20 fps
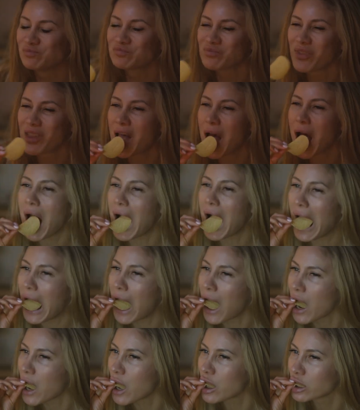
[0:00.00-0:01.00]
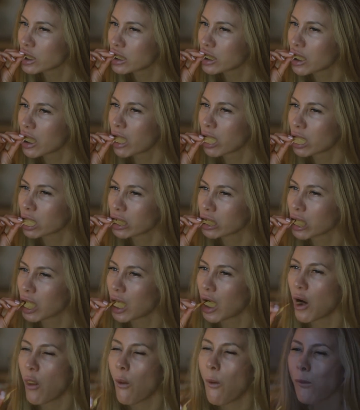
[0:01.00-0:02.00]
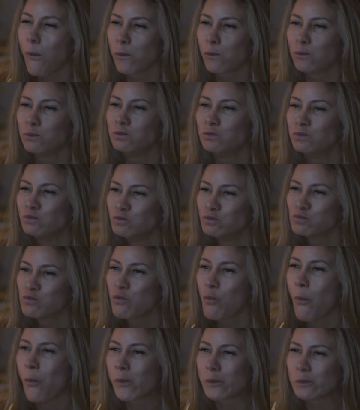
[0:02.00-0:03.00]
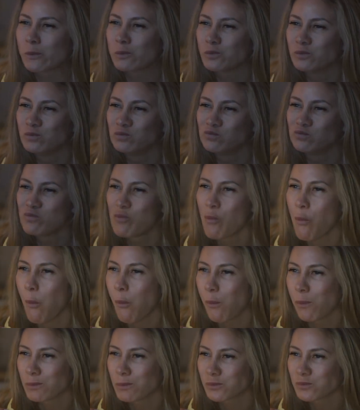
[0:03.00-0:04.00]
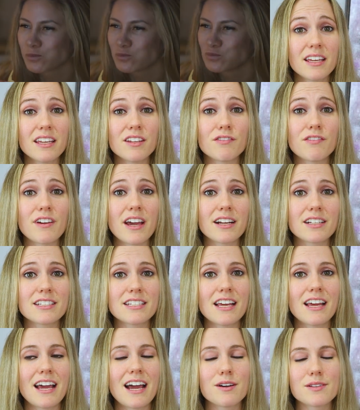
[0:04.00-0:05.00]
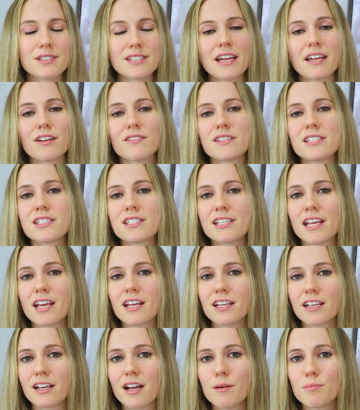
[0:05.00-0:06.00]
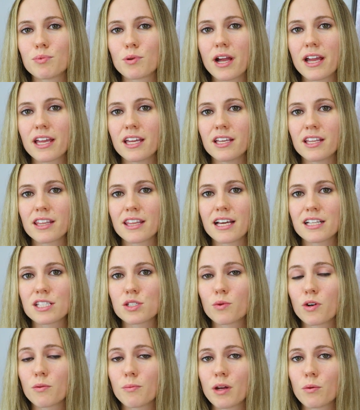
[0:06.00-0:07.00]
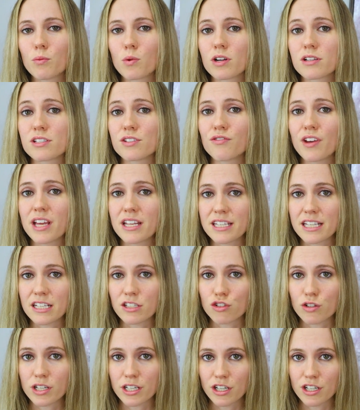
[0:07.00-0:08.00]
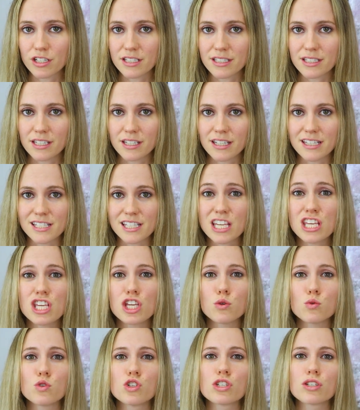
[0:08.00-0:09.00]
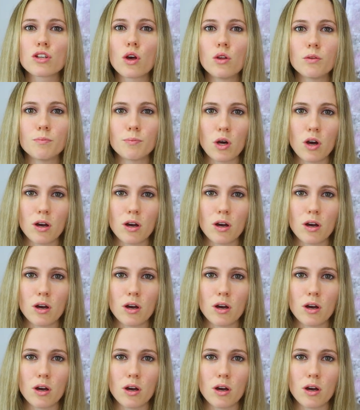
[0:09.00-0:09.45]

and not enough water to go with it, then that will worsen my POTS a lot. In fact, outside of standing upright, that's one of my worst fainting triggers, is huge salt